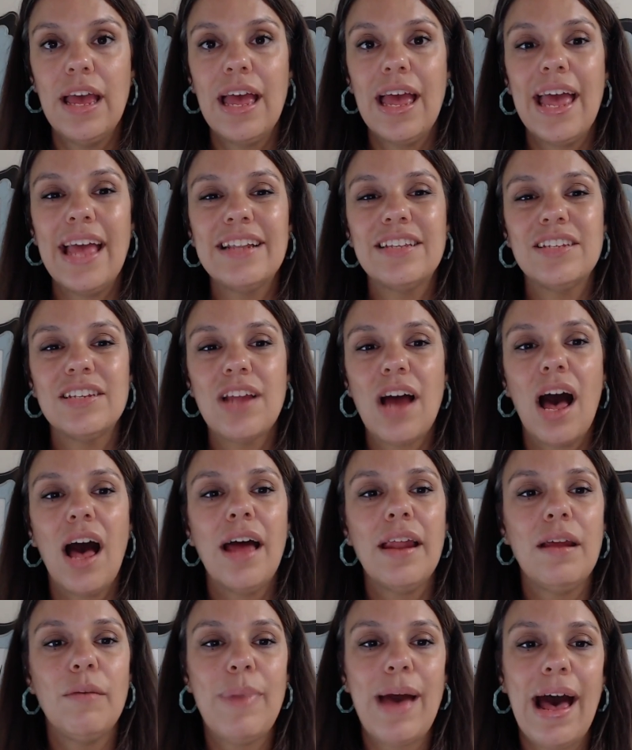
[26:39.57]
It's not
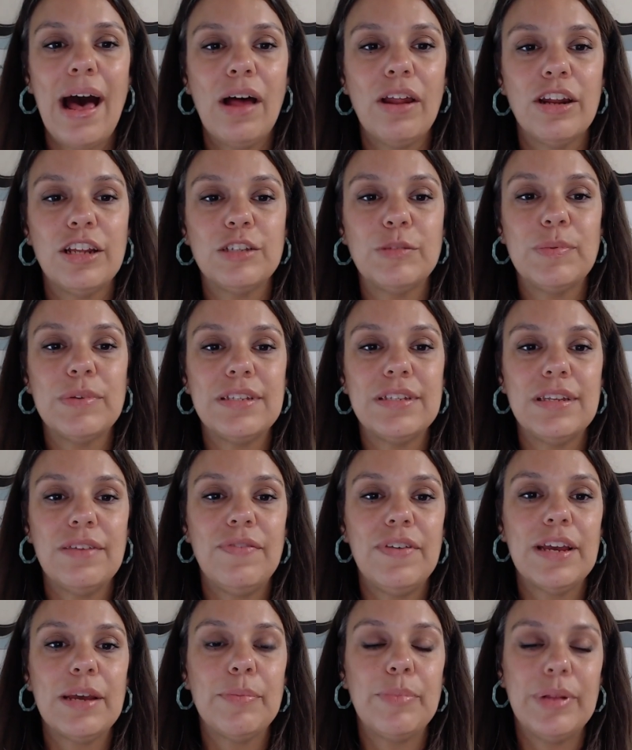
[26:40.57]
about a
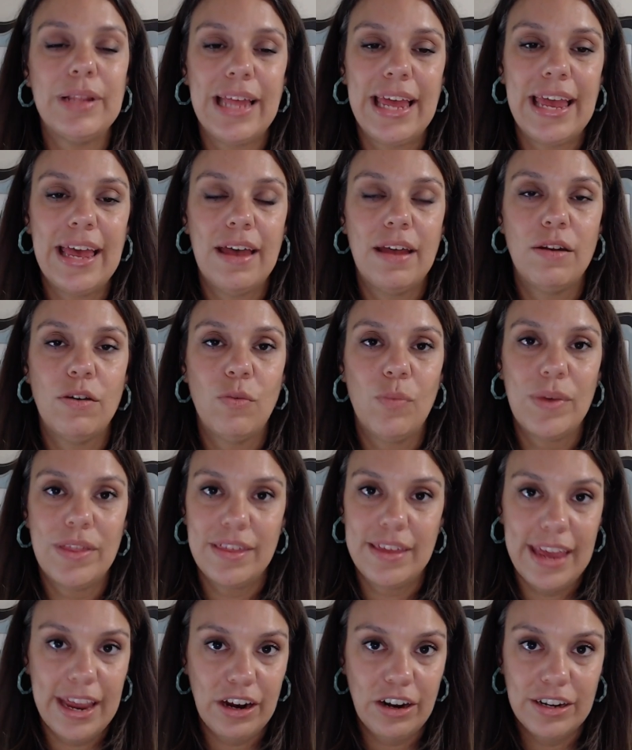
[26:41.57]
specific plan with
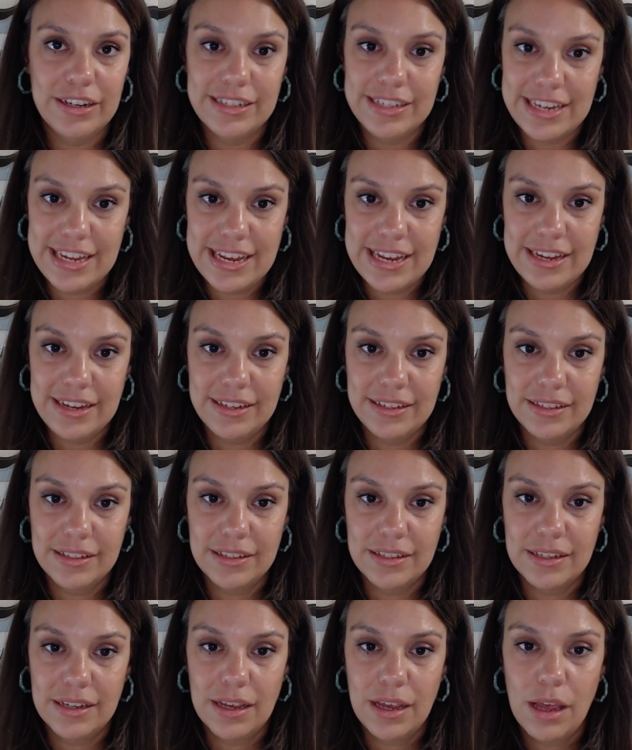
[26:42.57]

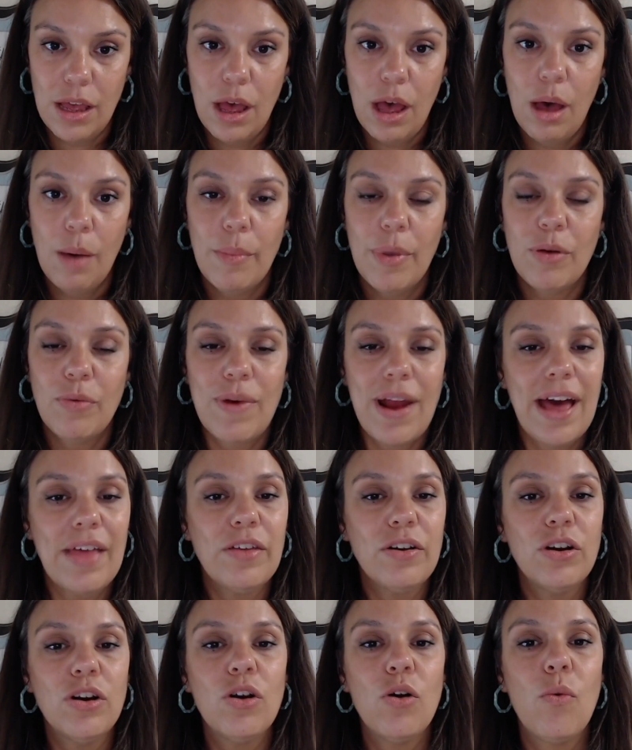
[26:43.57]
guarantees, but
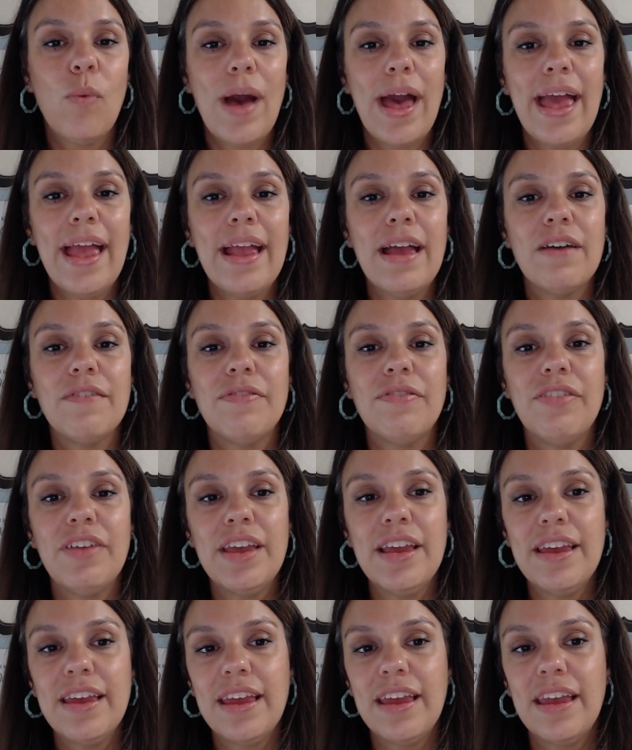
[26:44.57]
rather a way of
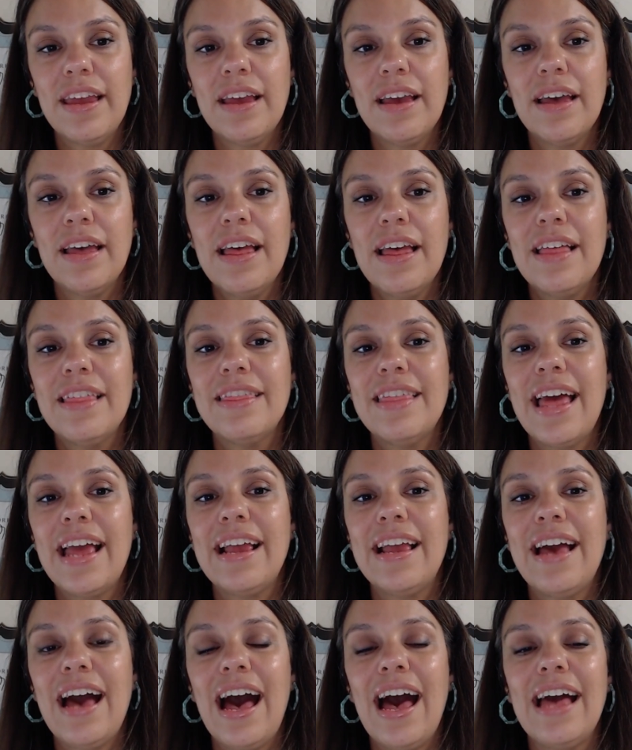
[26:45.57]
thinking
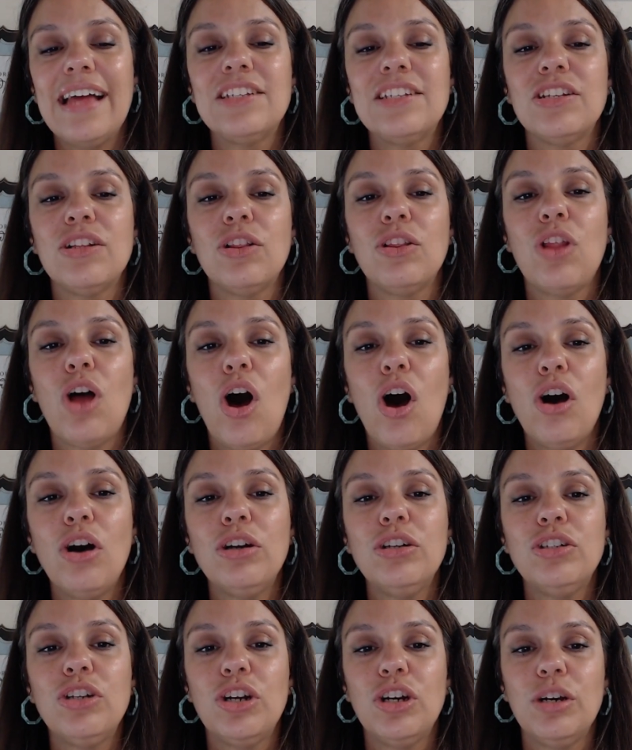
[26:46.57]
that guides
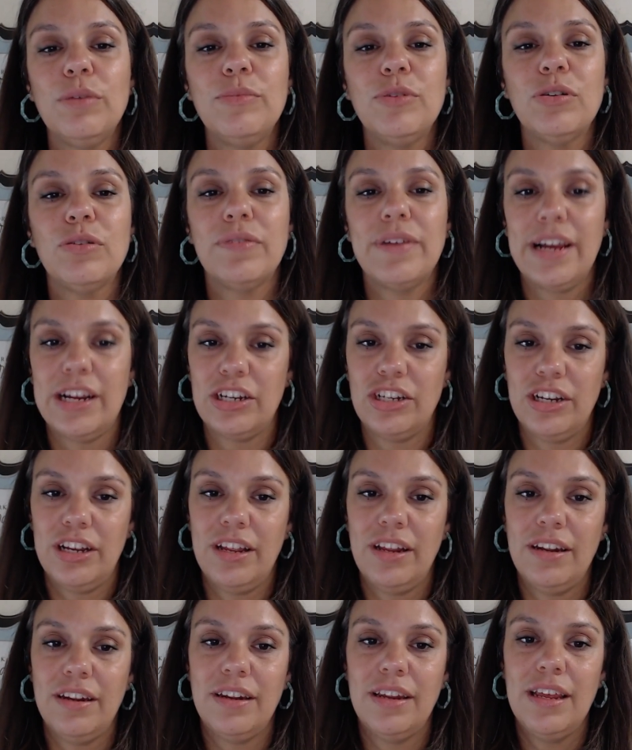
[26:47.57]
long-term
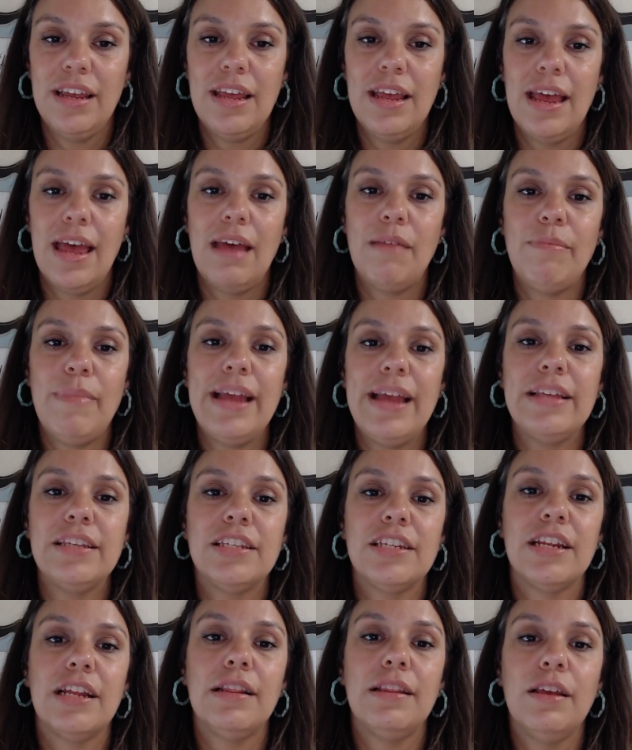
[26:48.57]
direction and makes
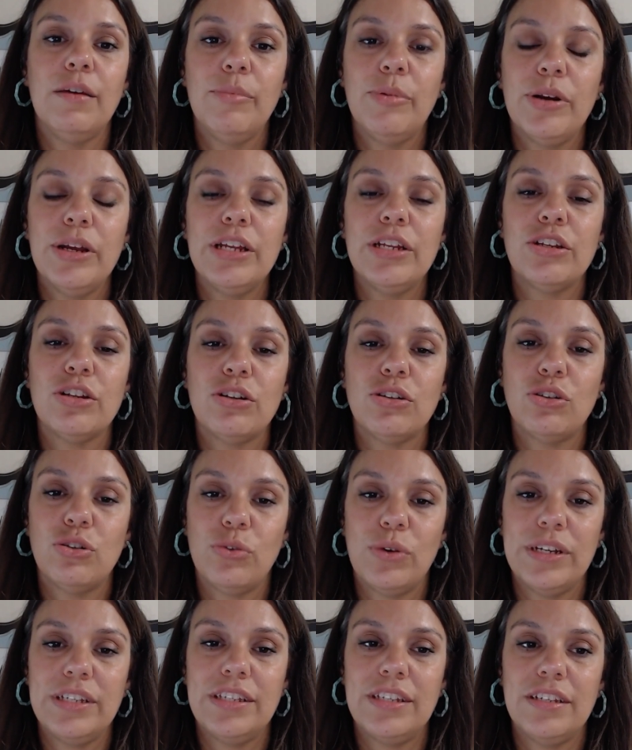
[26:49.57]
deliberate
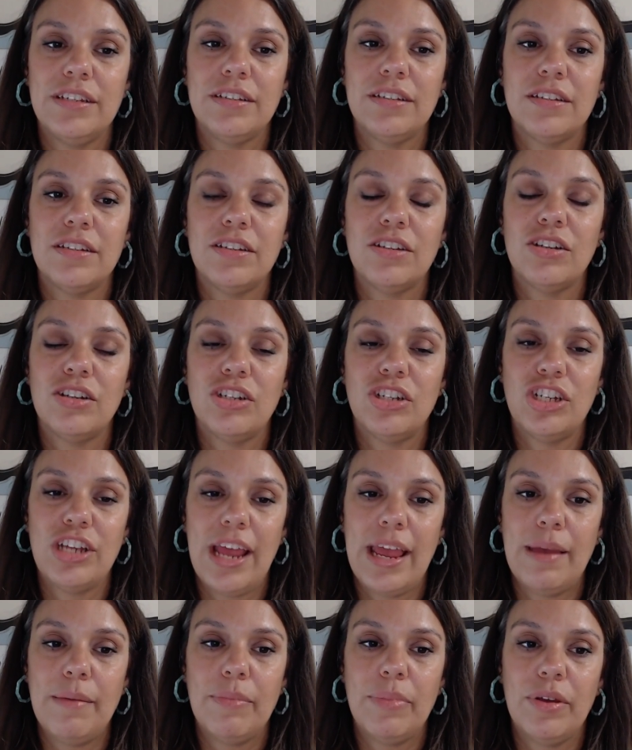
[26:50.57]
choices to
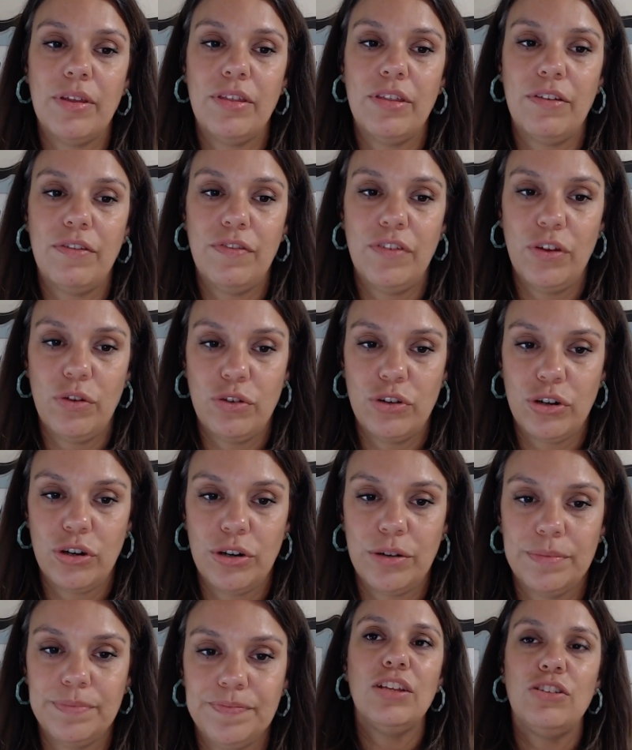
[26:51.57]
shape the future.